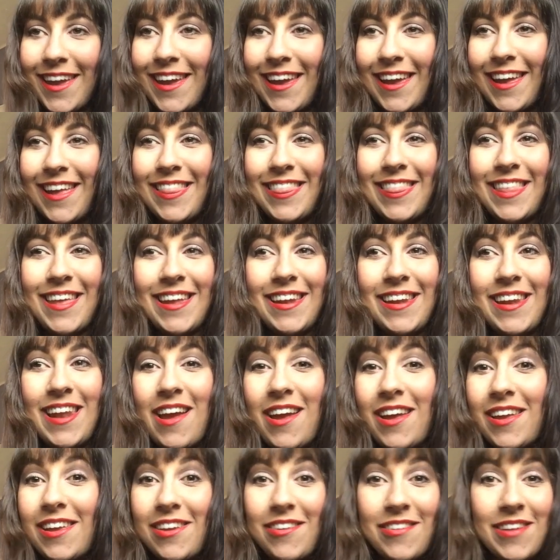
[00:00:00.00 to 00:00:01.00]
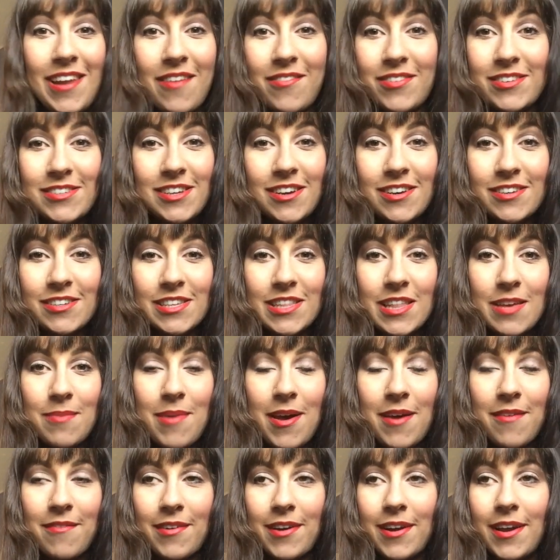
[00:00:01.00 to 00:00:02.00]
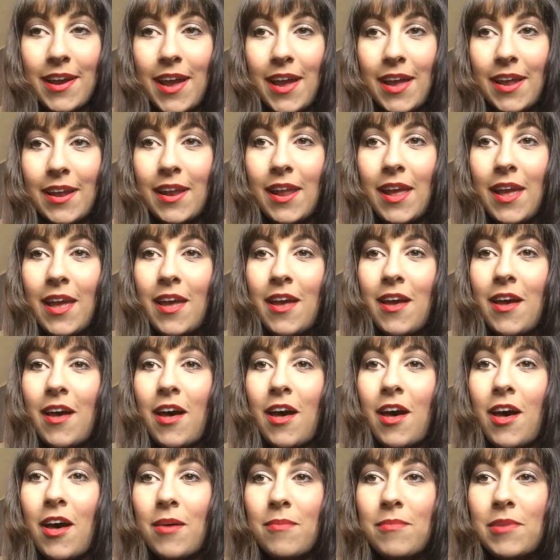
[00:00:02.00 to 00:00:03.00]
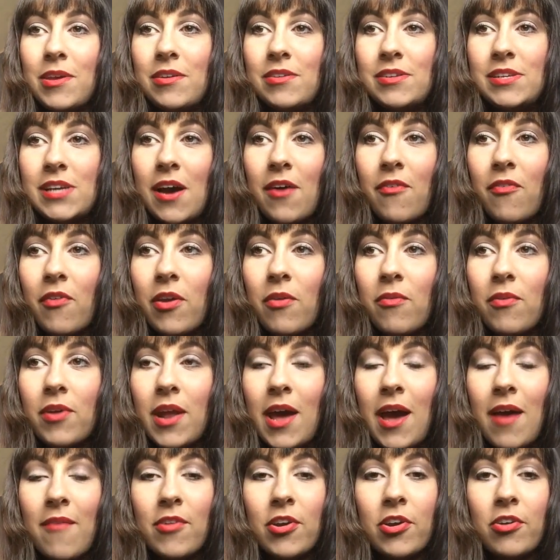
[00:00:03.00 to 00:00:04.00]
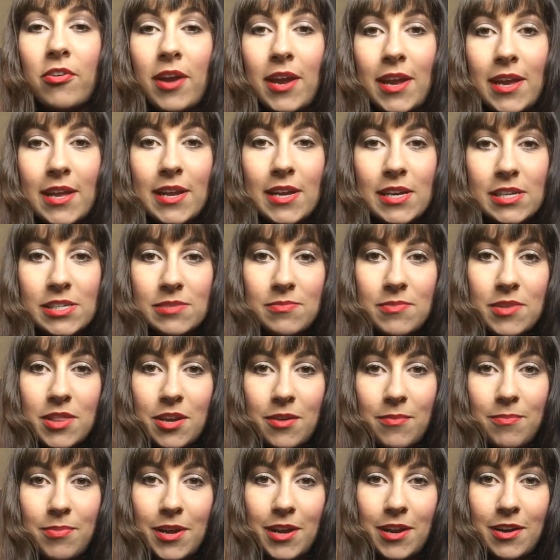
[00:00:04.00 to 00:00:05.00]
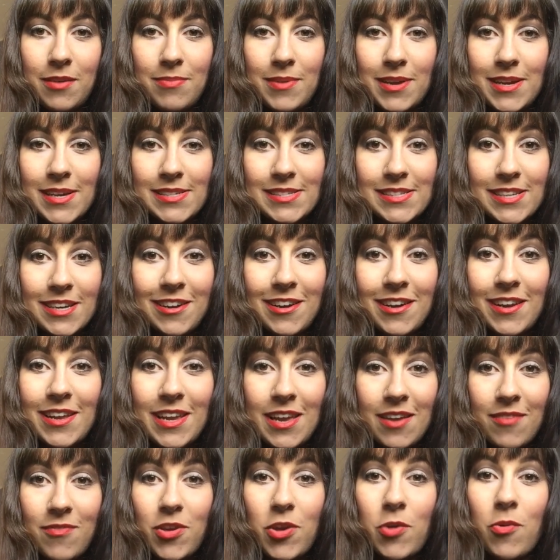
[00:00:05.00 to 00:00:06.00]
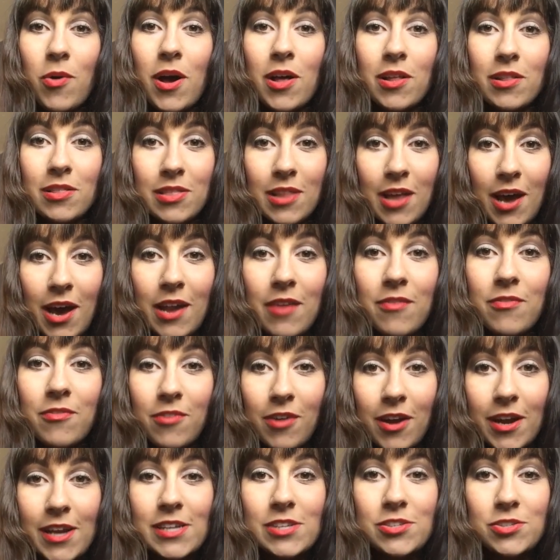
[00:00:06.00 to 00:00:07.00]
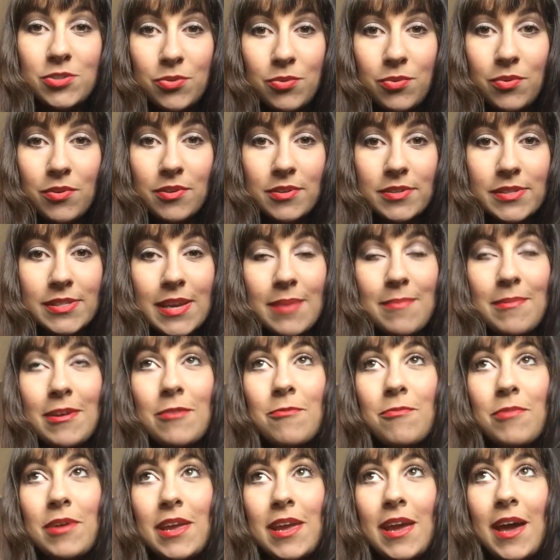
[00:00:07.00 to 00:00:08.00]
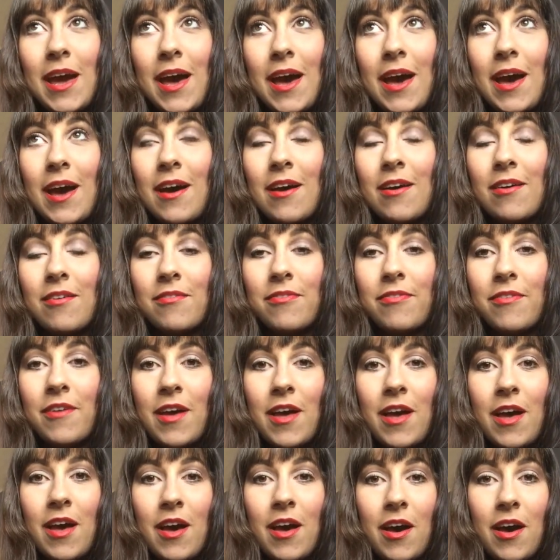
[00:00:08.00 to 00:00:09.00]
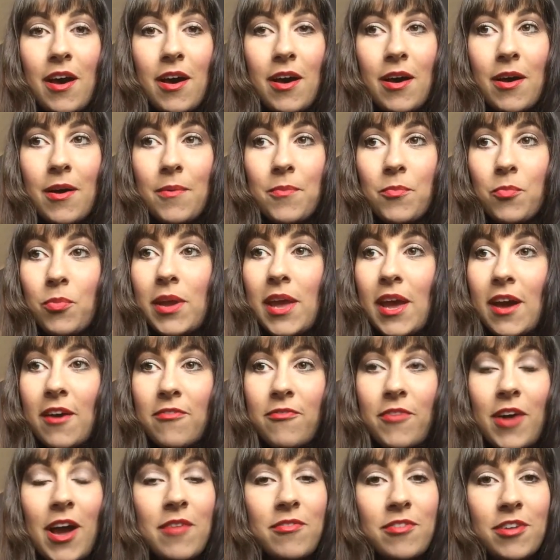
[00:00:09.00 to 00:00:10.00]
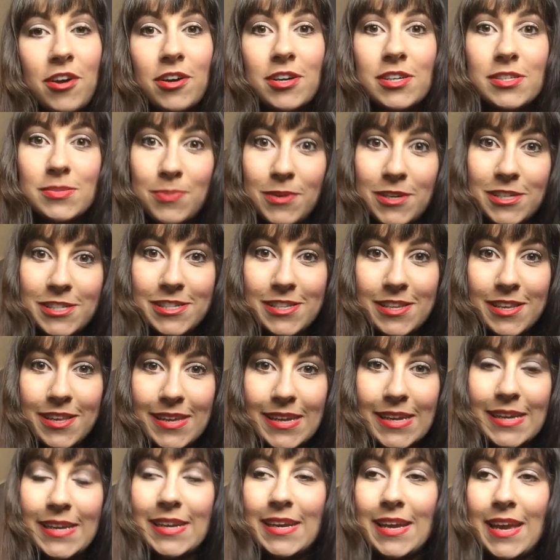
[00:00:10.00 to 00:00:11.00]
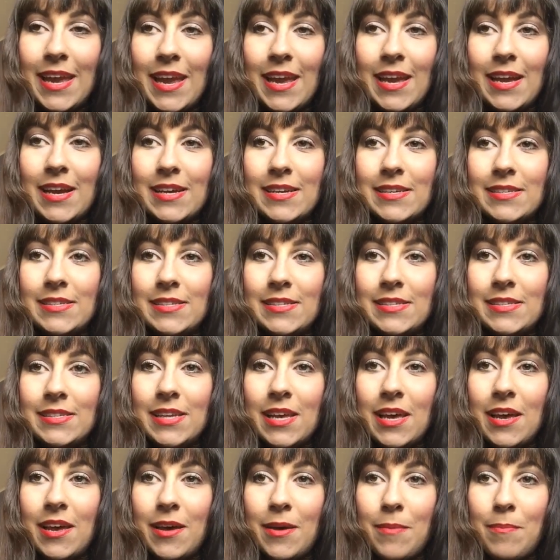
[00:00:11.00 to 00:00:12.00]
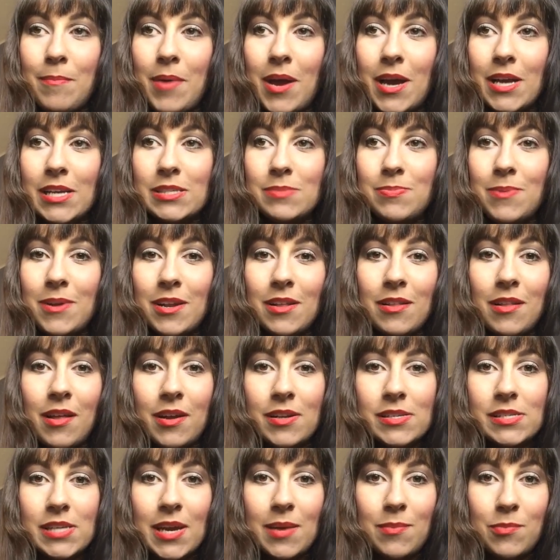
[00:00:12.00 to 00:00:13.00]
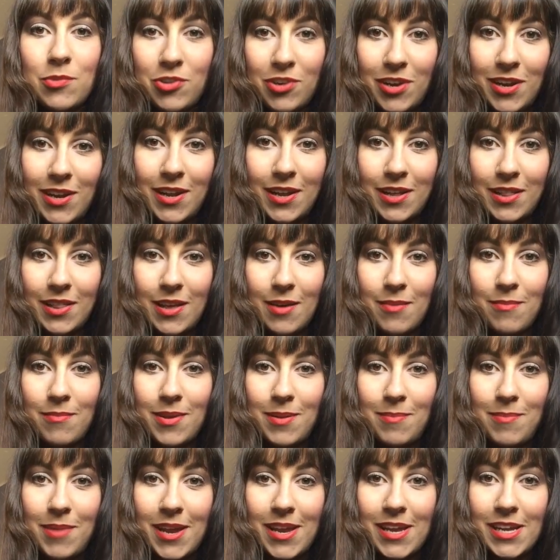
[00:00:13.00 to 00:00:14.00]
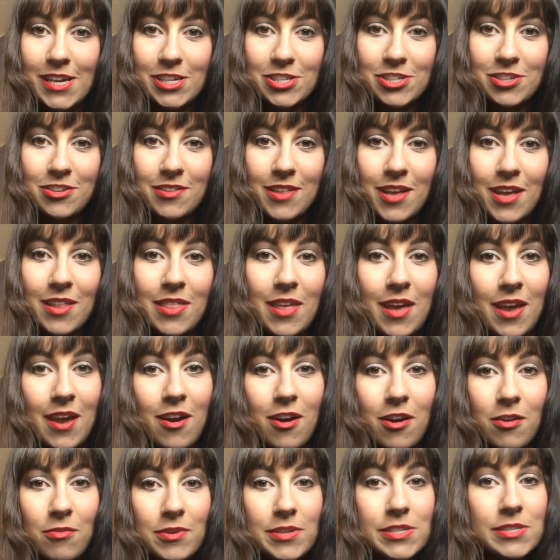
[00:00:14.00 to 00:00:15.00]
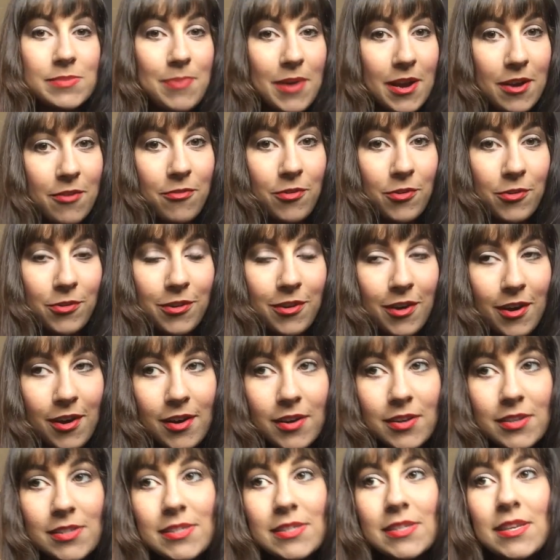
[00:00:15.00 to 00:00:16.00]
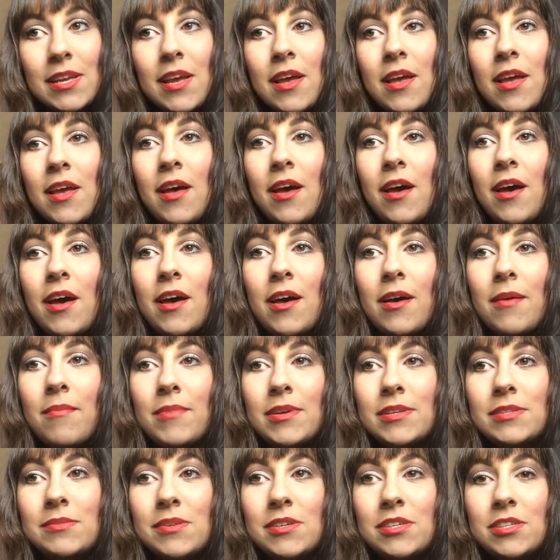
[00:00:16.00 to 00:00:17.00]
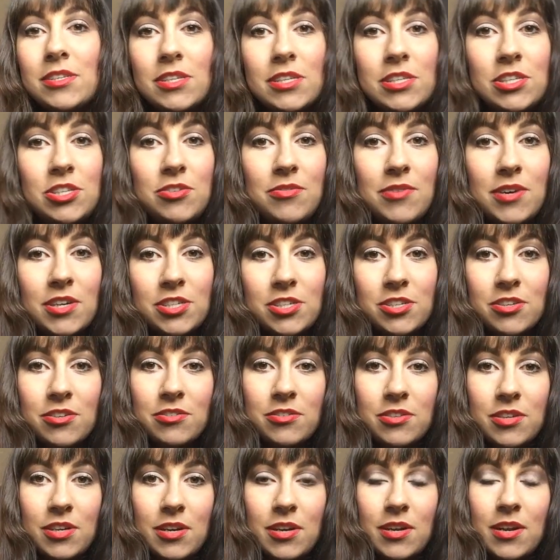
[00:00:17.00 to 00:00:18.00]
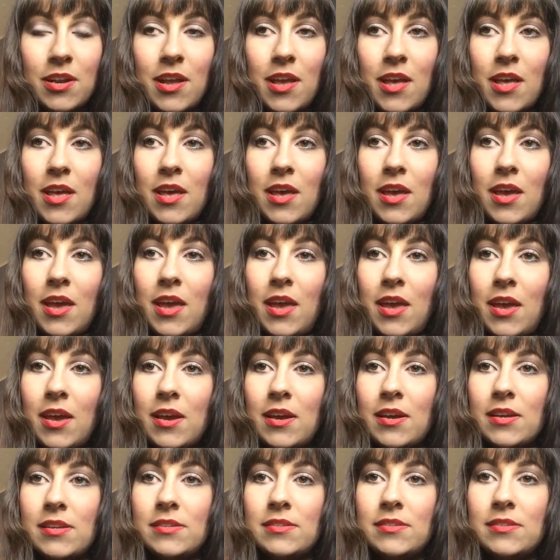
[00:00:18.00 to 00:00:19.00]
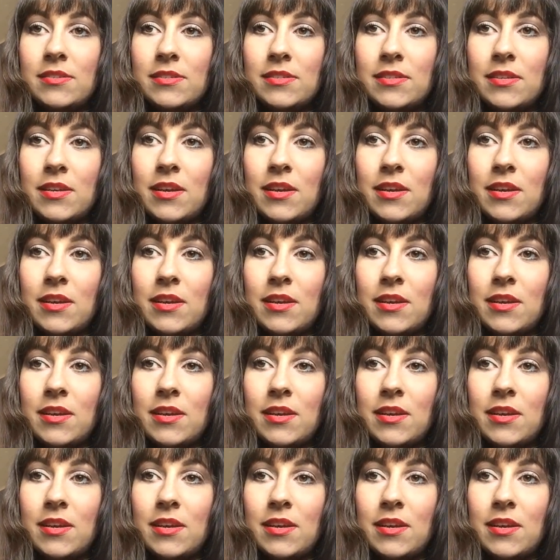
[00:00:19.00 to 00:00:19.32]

and then you never talk to them ever again um, you definitely want to have a great connection with your breeder because they're going to give you a lot of great tools. I mean, we have um, we have five dogs personally, and um, I spend a lot of time training them and making sure that they are respectful dogs, um, especially to our children. And